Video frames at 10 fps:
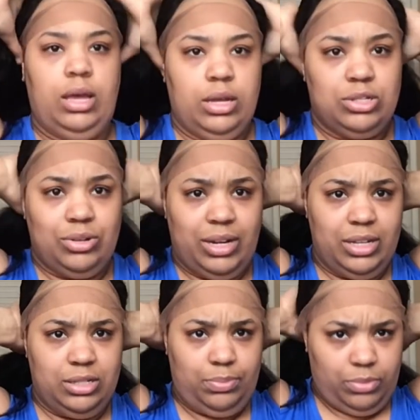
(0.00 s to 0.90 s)
So it
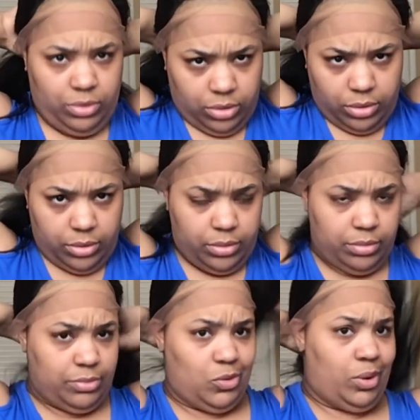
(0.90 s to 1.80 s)
is
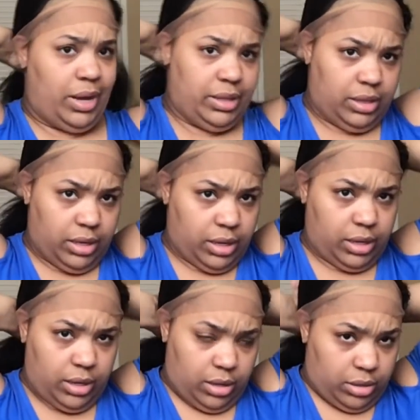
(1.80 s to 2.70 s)
quite thick,